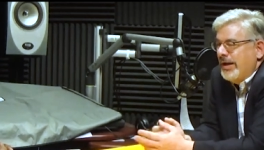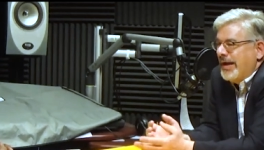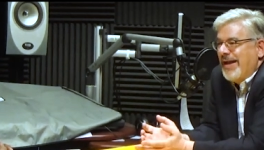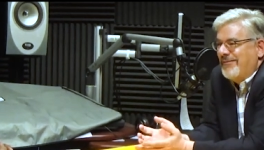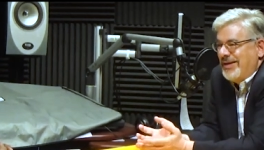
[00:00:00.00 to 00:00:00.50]
We
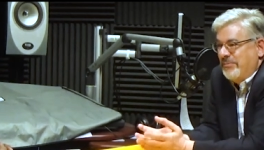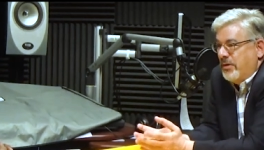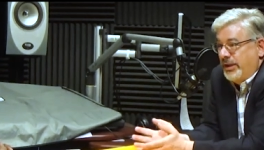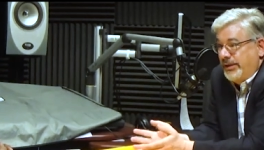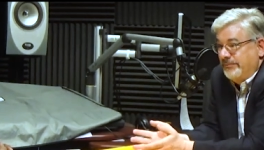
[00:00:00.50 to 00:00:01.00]
didn't have any
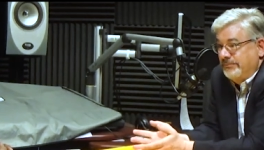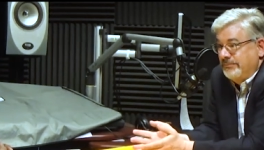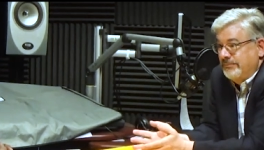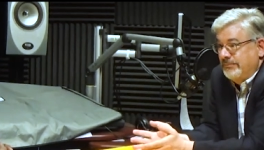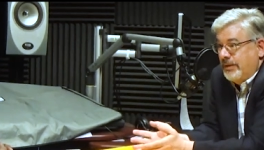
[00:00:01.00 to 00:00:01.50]
money.
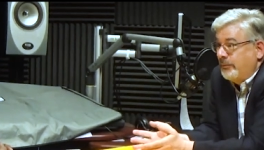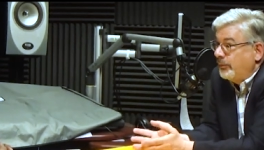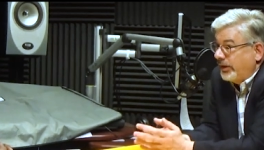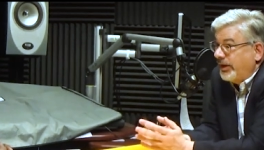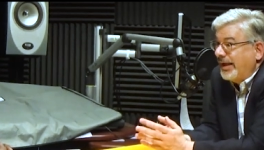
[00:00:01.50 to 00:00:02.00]
And
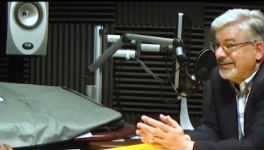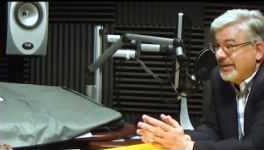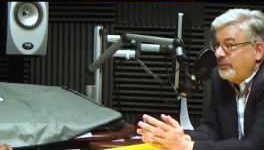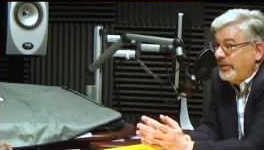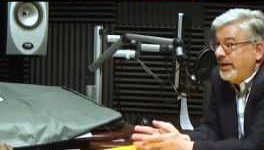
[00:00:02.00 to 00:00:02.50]
when I
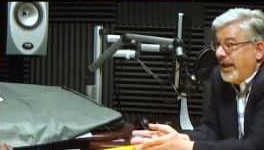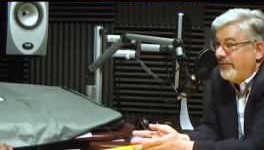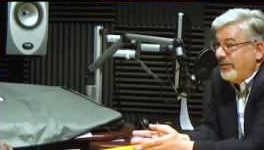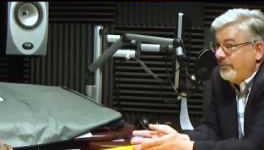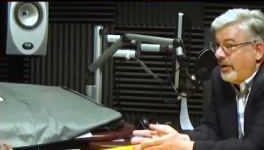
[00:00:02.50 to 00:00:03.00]
say we didn't
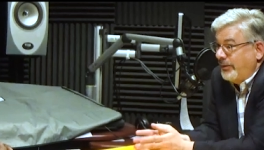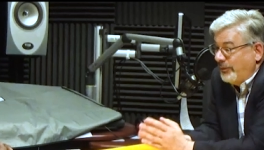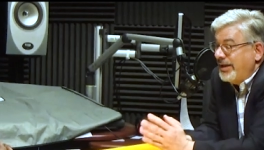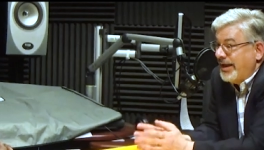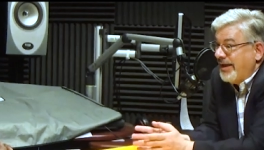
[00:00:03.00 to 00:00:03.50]
have any money,
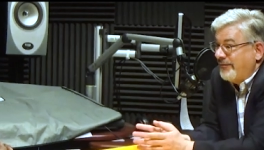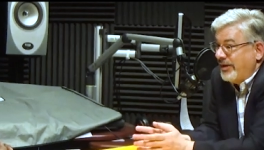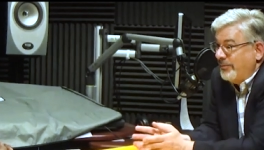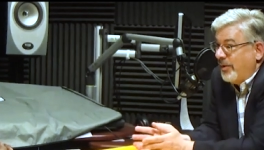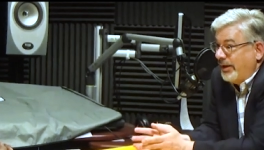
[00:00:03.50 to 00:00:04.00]
we didn't have
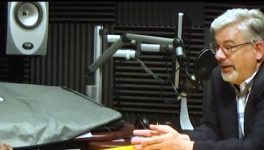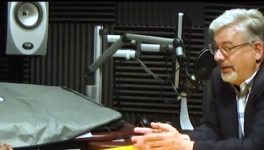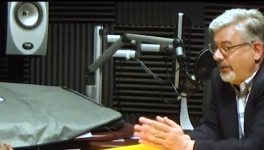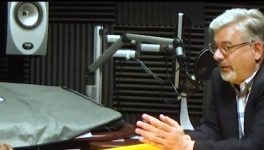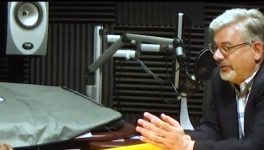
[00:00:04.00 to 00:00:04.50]
any money.
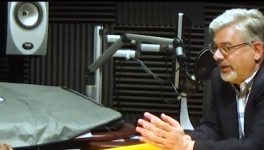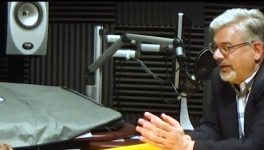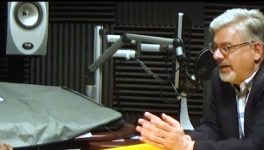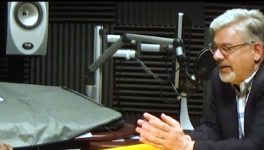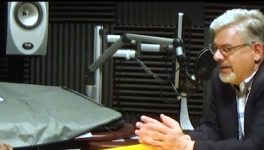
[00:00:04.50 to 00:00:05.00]
You know, it's like,
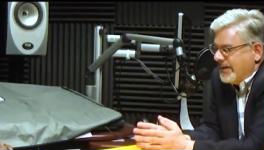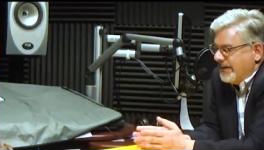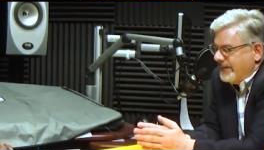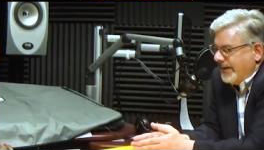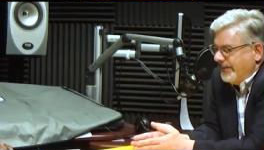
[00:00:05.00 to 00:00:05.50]

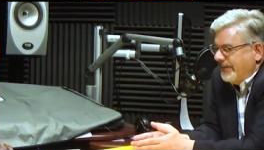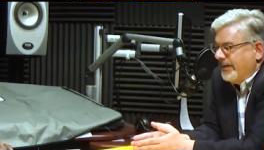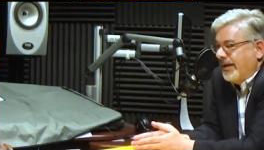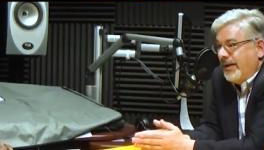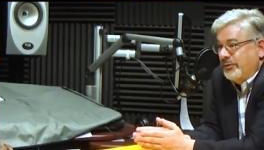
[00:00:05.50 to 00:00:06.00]
all right,
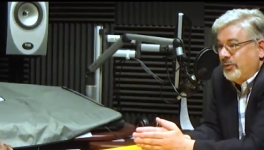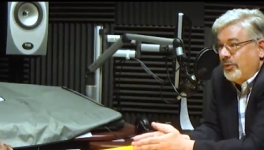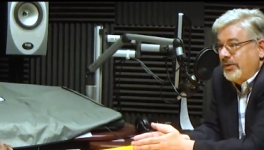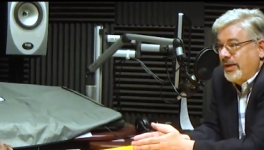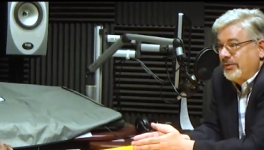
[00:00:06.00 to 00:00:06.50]
uh, I was
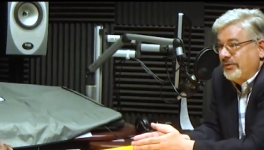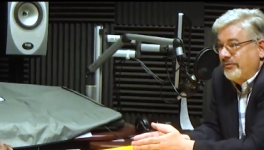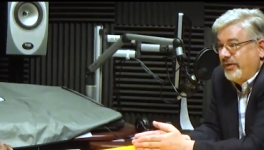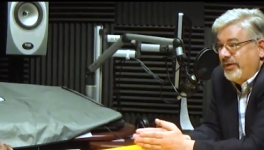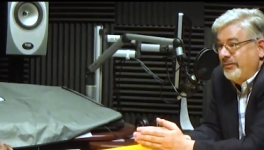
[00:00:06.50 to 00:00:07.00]
going down to
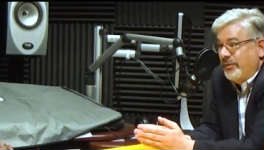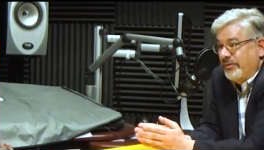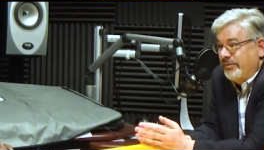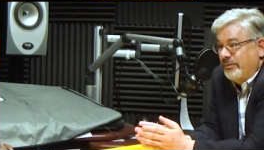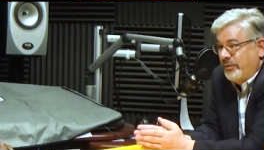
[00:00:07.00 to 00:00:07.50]
Philly with,
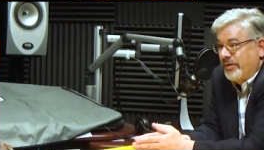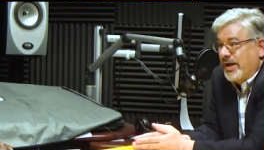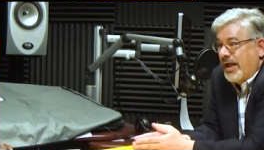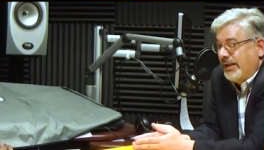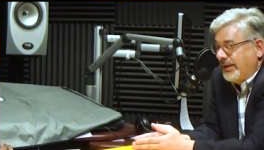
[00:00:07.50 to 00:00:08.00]
with a
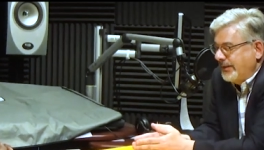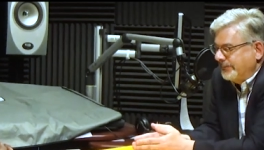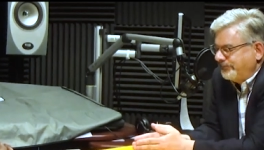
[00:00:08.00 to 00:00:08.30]
colleague,